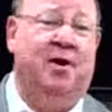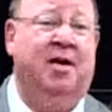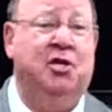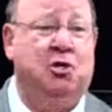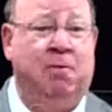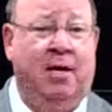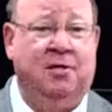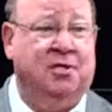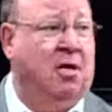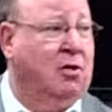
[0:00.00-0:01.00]
over to
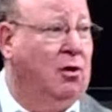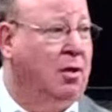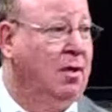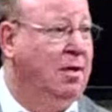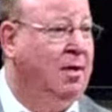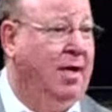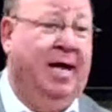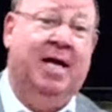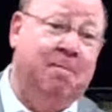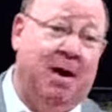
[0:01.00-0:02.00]
Ishmael, his uncle,
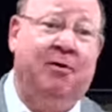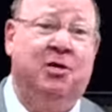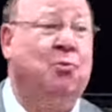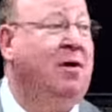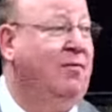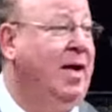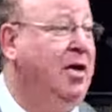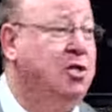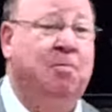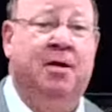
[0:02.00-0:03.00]
and he marries one of
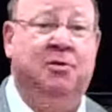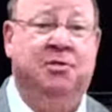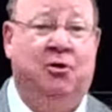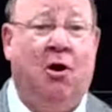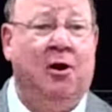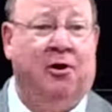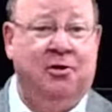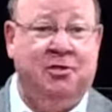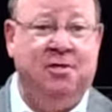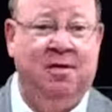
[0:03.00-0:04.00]
Ishmael's
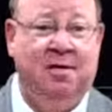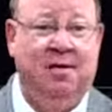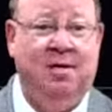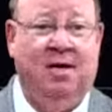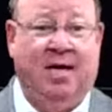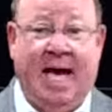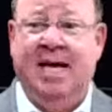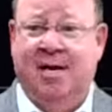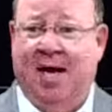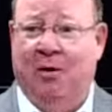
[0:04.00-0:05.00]
daughters, a
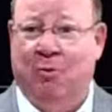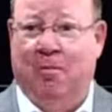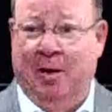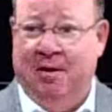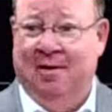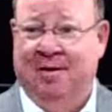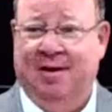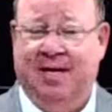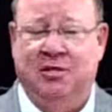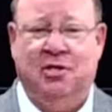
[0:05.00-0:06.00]
Canaanite woman.
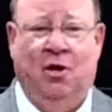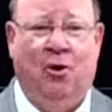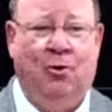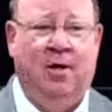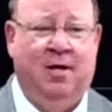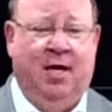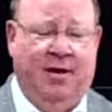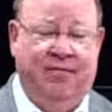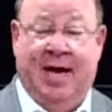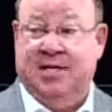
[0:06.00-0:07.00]
Yeah. And so,
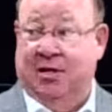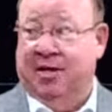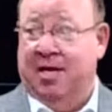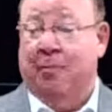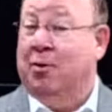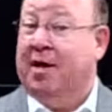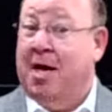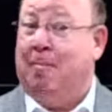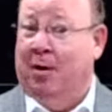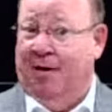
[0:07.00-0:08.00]
in fact, he'll end up with
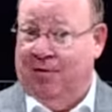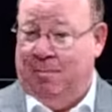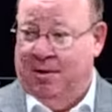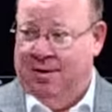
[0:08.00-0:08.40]
a couple of